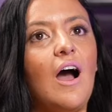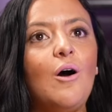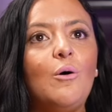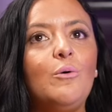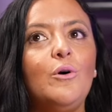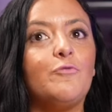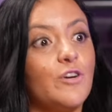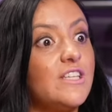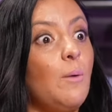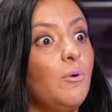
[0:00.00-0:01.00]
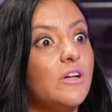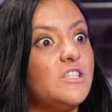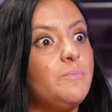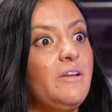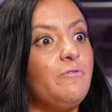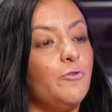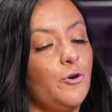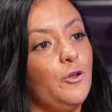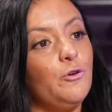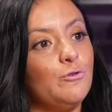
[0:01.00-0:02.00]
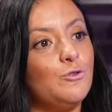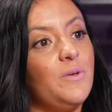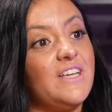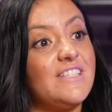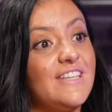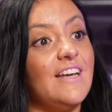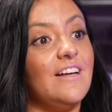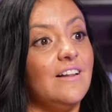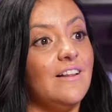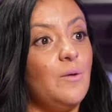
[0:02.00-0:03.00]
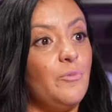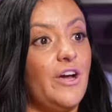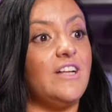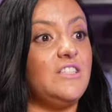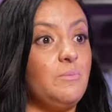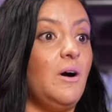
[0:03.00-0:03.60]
How, for example, it's been for you to be a single Emirati